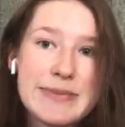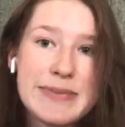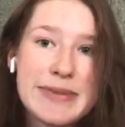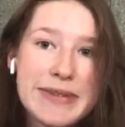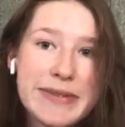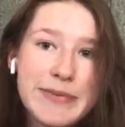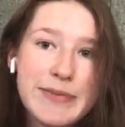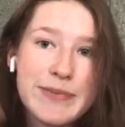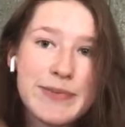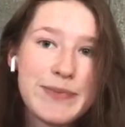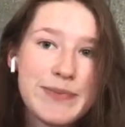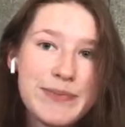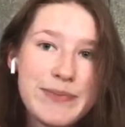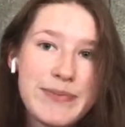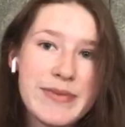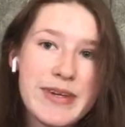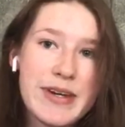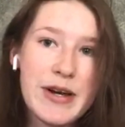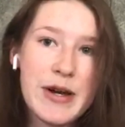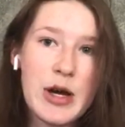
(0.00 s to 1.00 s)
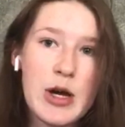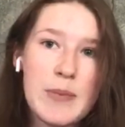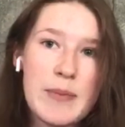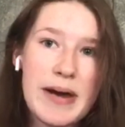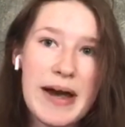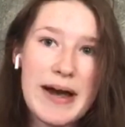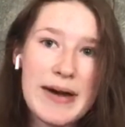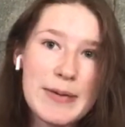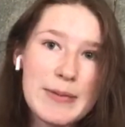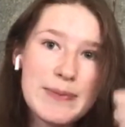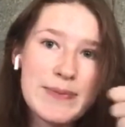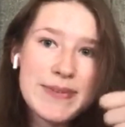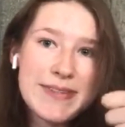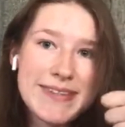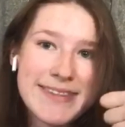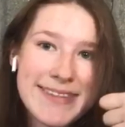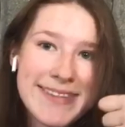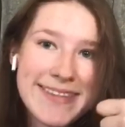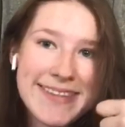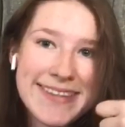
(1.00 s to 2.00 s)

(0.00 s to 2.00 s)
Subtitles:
but hope it helps.